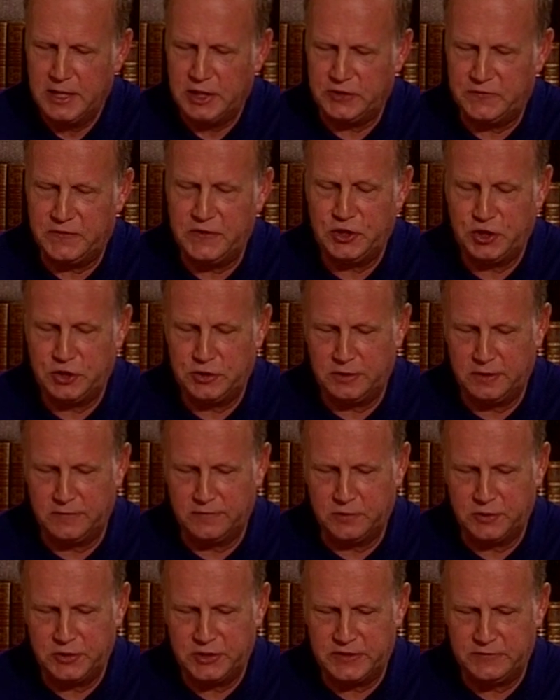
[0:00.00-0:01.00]
He's featured on
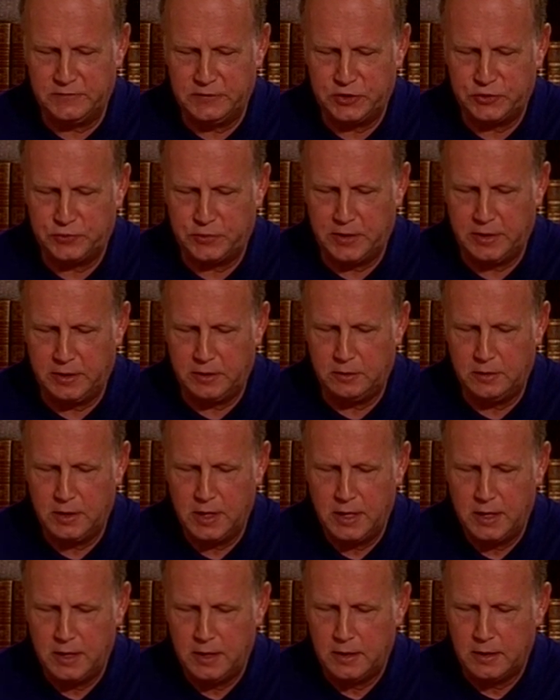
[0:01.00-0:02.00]
The Voice of
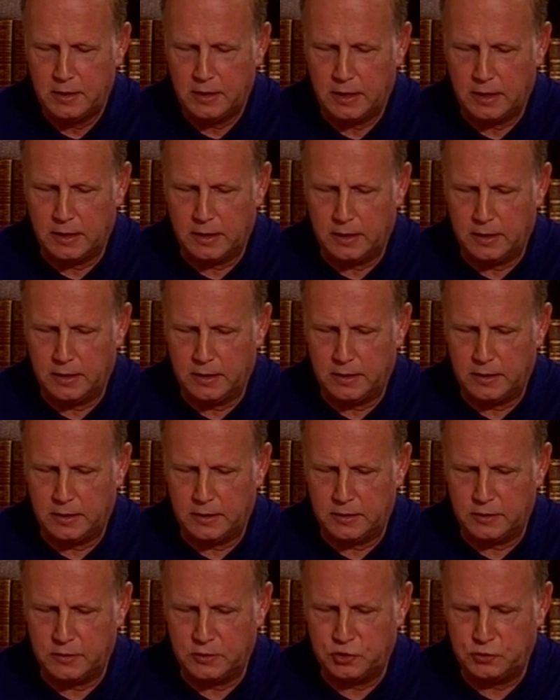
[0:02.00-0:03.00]
Israel,
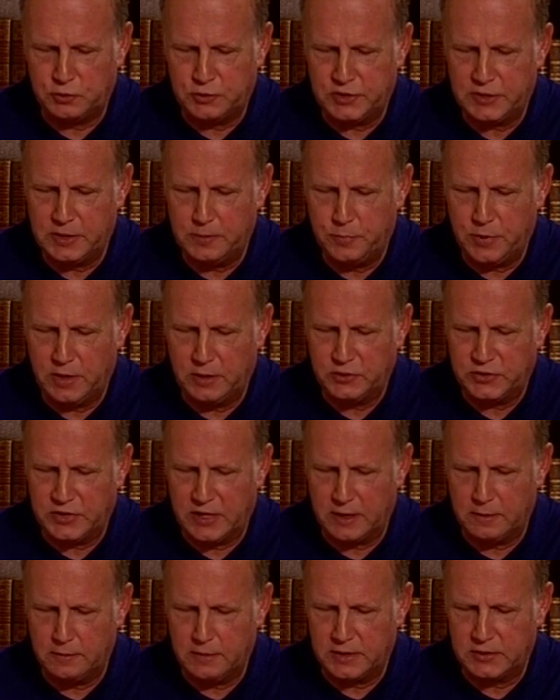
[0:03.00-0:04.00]
Jerusalem
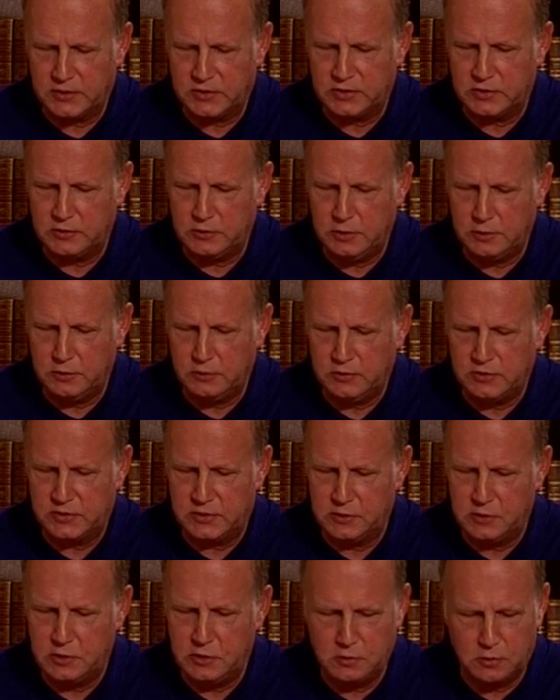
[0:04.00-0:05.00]
Post, Haaretz
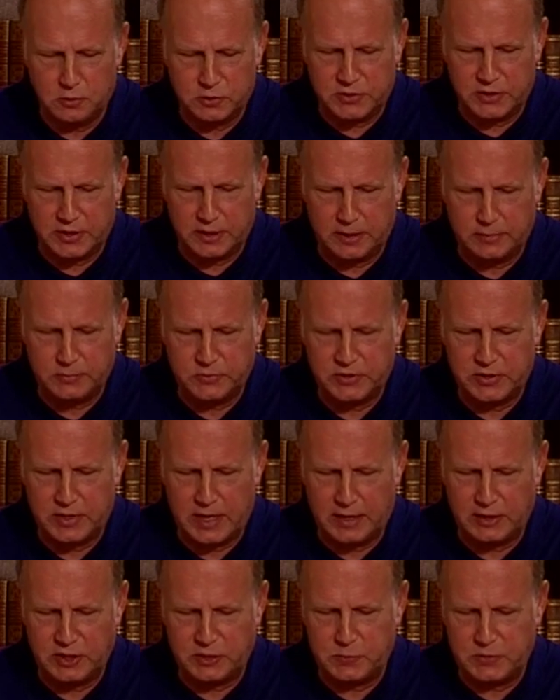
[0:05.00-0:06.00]
News, The New York Times,
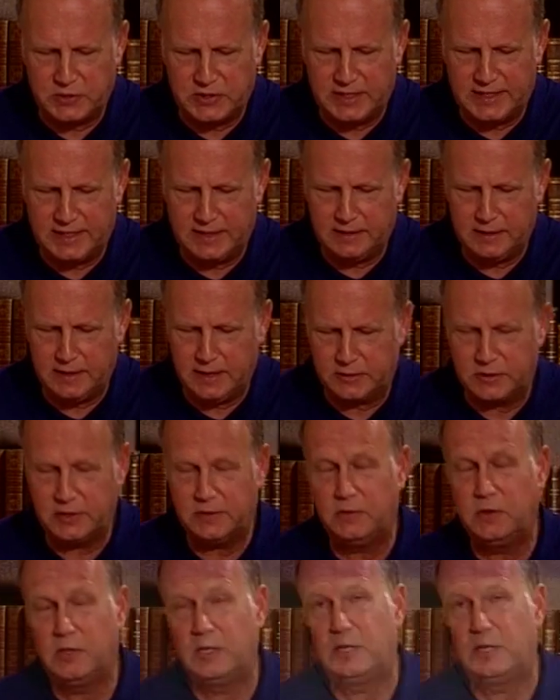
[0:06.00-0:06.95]
and is particularly active